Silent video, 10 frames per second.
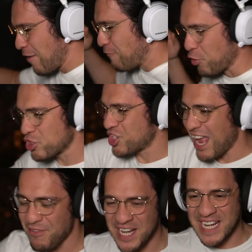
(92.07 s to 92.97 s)
For
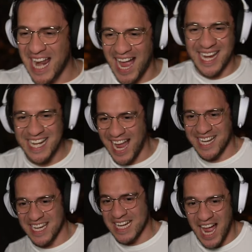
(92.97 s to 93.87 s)

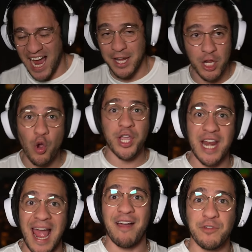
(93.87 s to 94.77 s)
$79.99, you
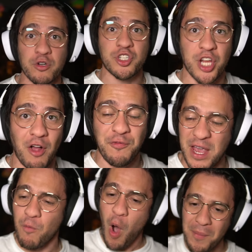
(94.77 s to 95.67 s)
can have yourself
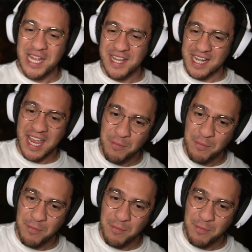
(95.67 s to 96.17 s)
a woman that can